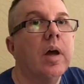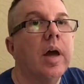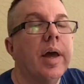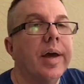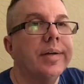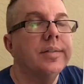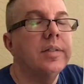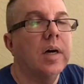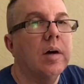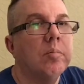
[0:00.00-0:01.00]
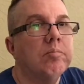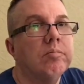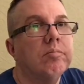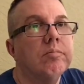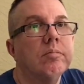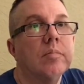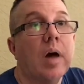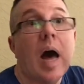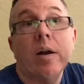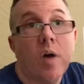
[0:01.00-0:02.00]
And
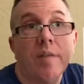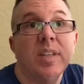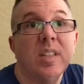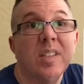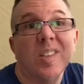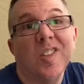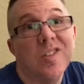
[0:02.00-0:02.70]
I don't have any seals,